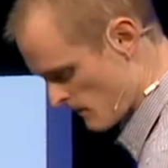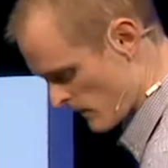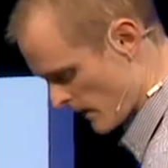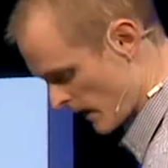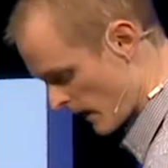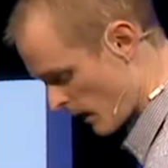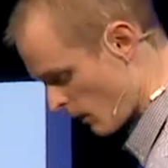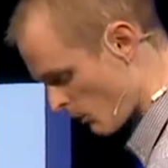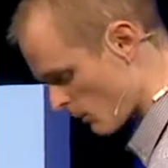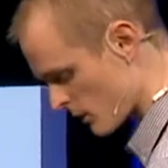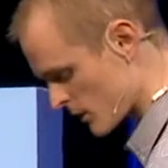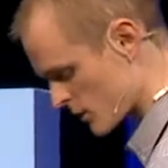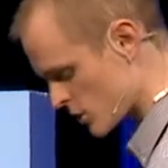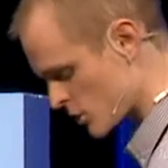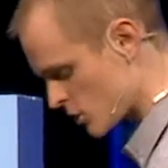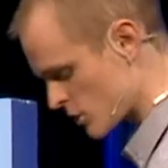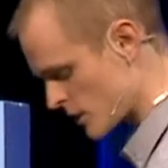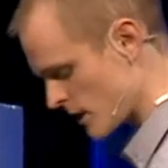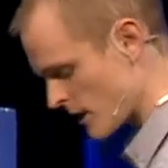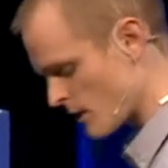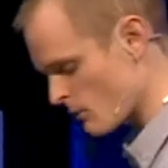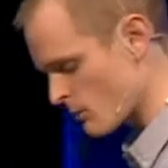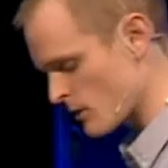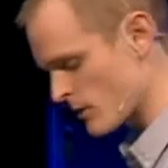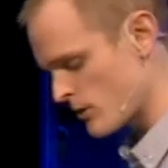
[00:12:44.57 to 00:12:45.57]
And I want to
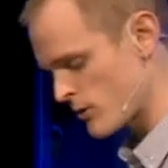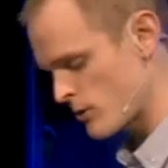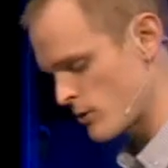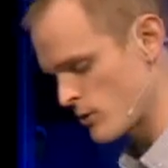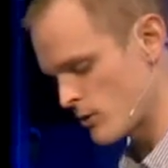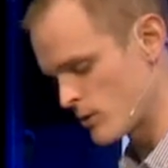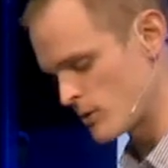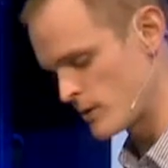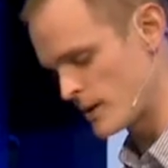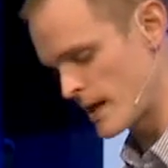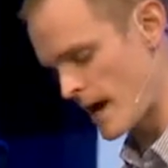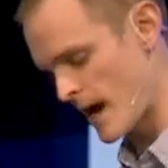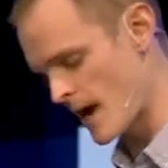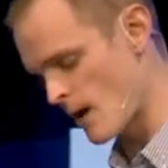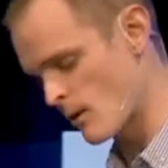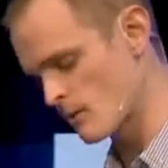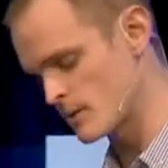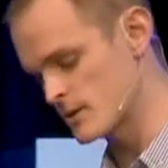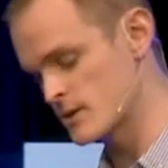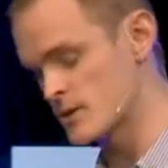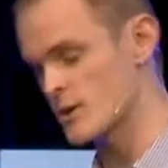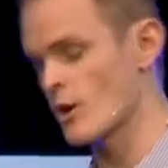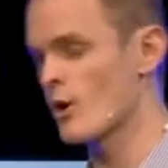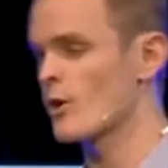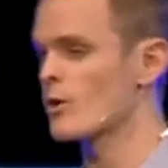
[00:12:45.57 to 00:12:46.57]
share with you
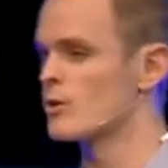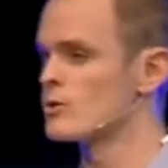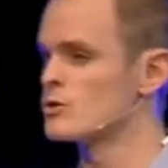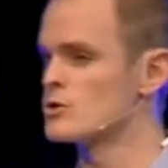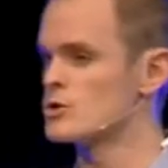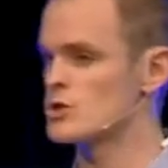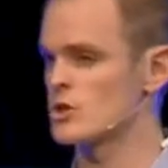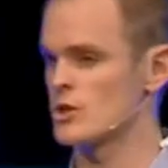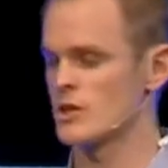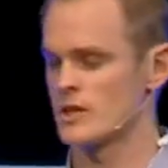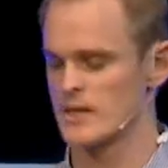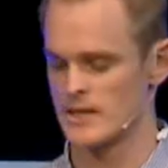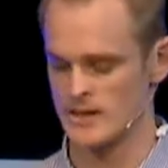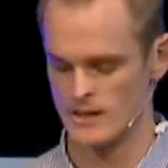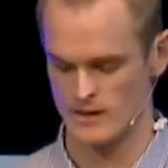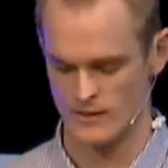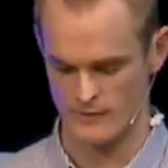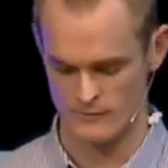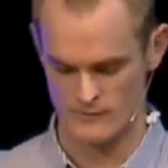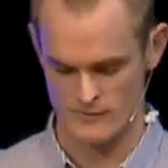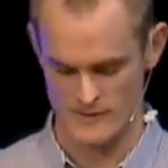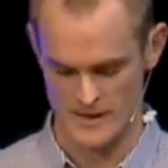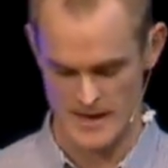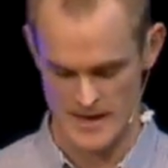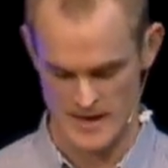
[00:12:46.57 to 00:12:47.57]
Nouwen's own journey
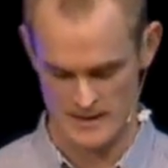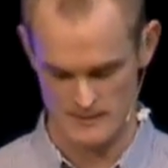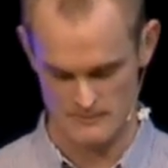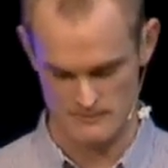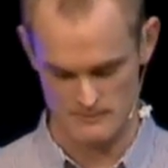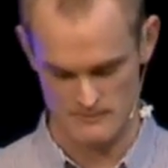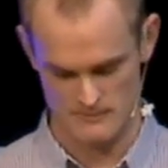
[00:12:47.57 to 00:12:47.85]
of that.